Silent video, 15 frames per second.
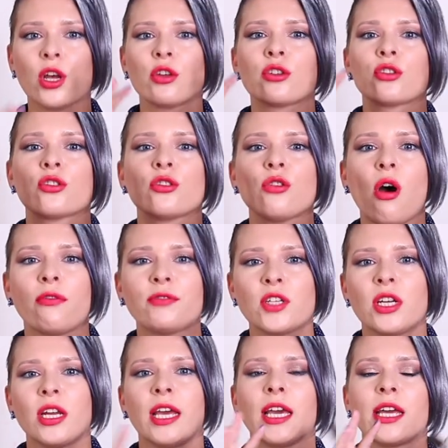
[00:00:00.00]

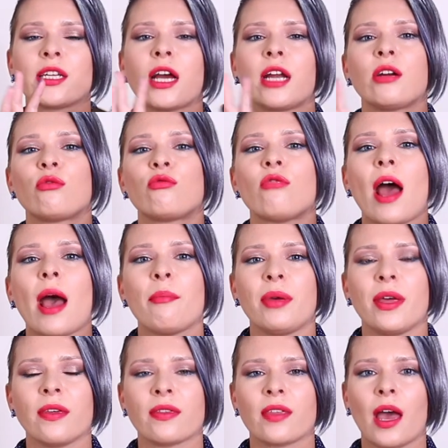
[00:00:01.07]
softening and kind of
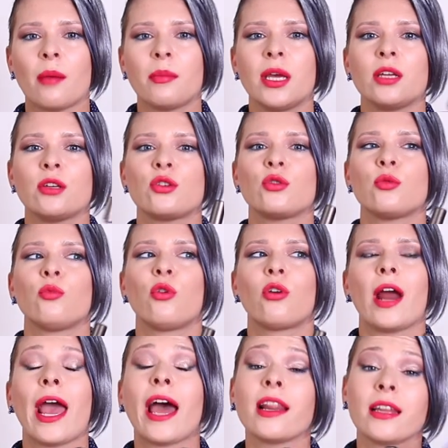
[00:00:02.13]
wrapping them into
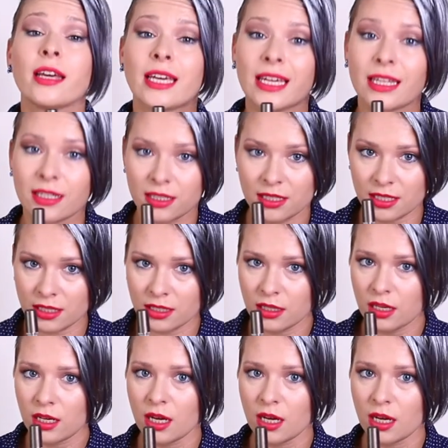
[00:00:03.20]
more elegant